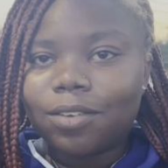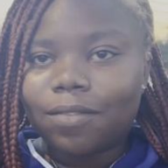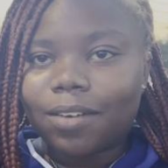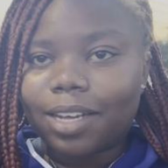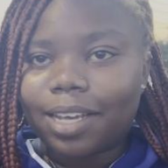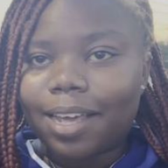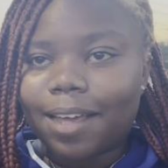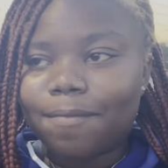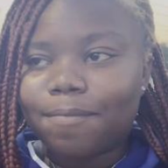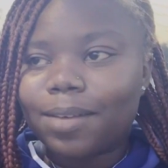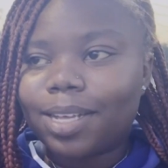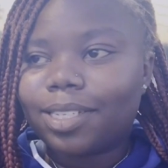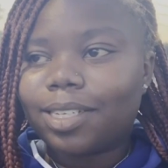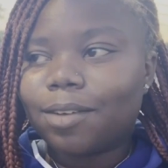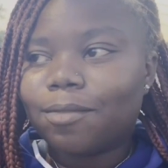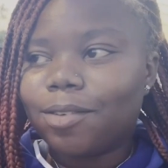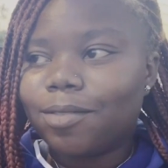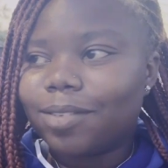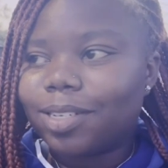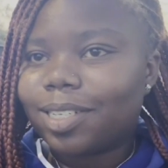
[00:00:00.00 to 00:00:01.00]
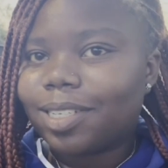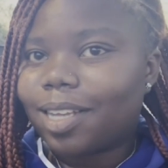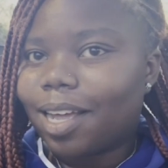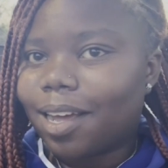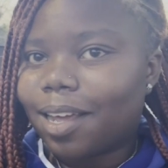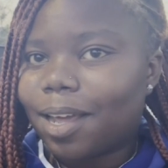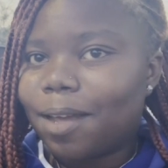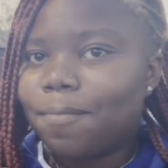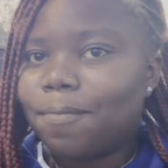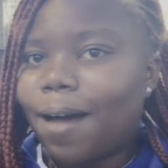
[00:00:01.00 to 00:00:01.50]
on campus, and we were
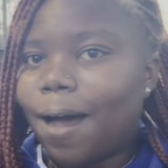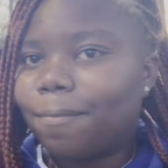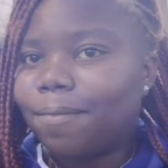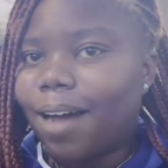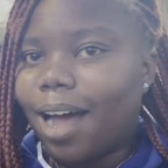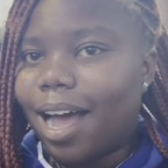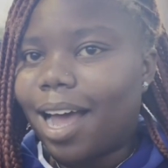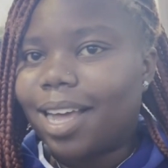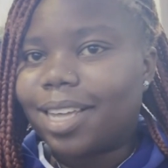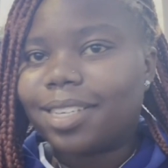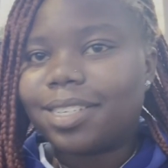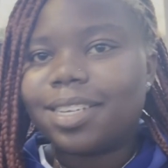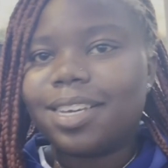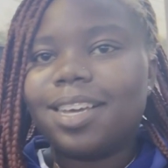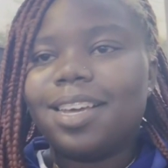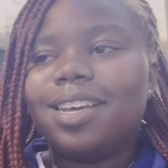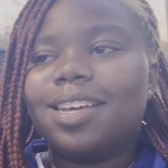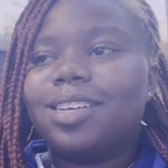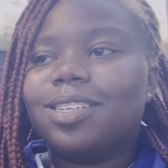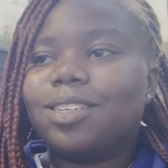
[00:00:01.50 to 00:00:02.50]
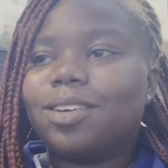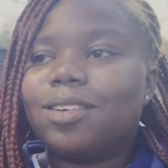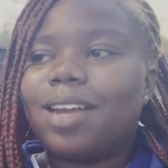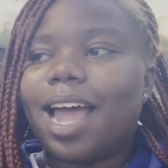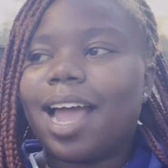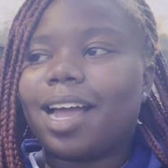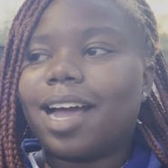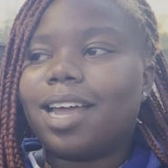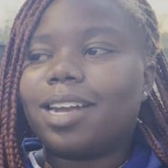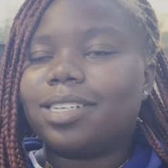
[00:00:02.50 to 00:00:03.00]
stuck in Popeyes, so
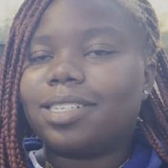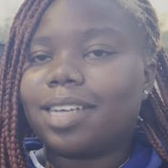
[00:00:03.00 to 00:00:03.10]
that kind of